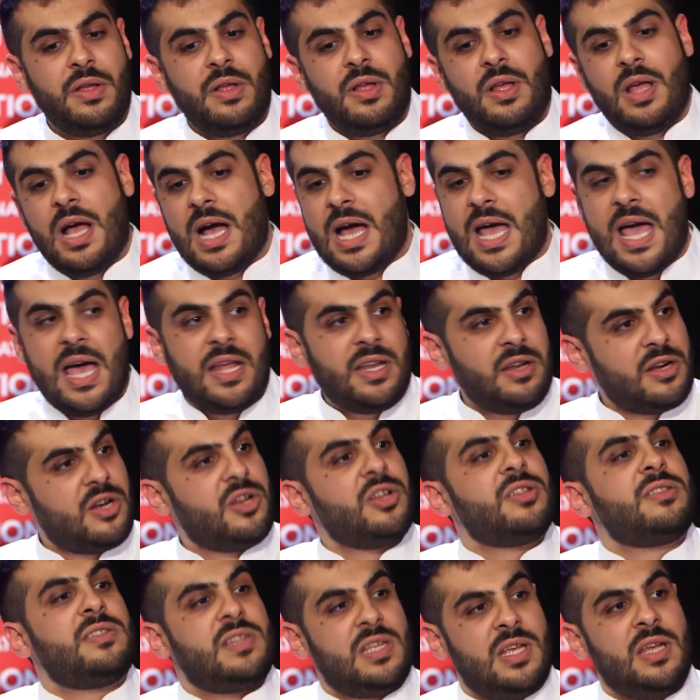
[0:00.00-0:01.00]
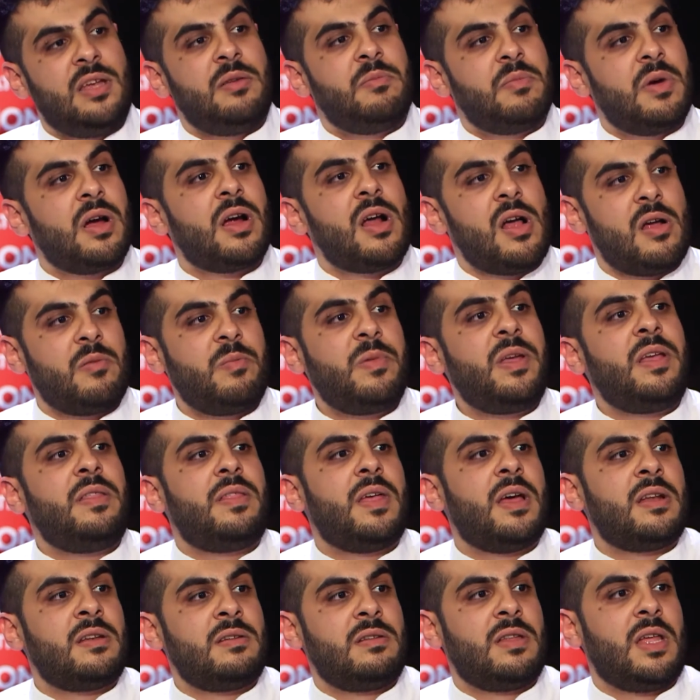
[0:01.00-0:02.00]
I had a good team around me
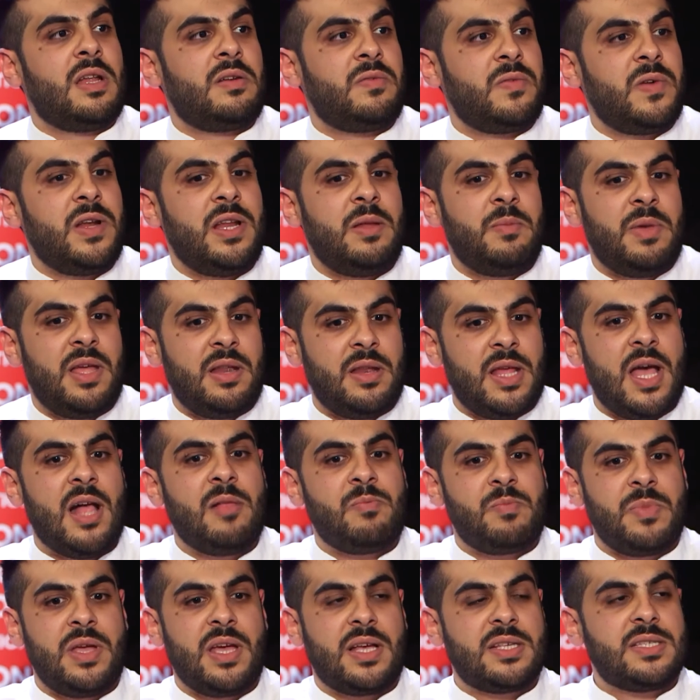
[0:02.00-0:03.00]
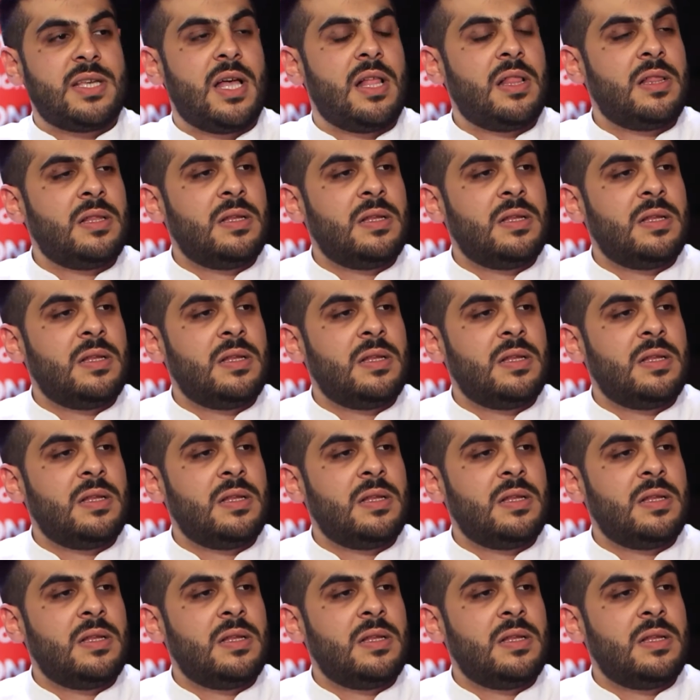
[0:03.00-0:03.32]
that really helped me excel.